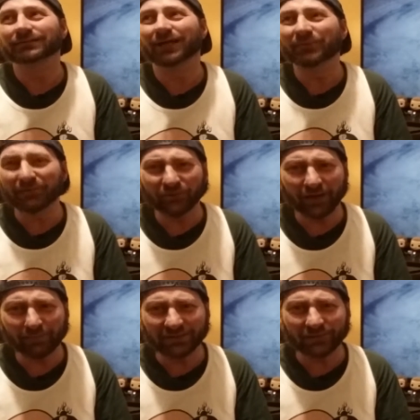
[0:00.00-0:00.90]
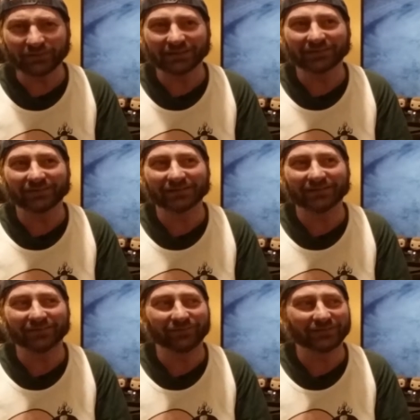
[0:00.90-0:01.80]
How many more episodes until this
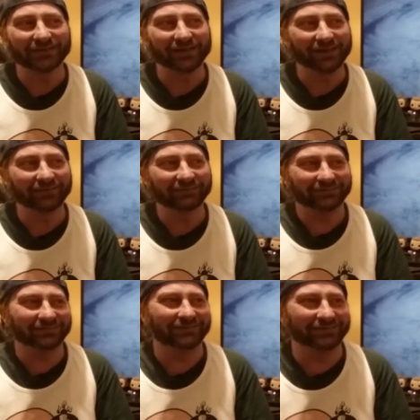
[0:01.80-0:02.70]
all goes to hell?